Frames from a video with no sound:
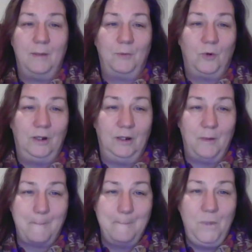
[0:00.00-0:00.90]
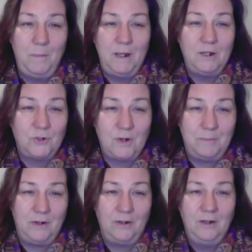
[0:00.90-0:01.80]
I'm going to put a picture up
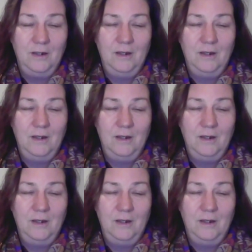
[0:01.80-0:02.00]
here.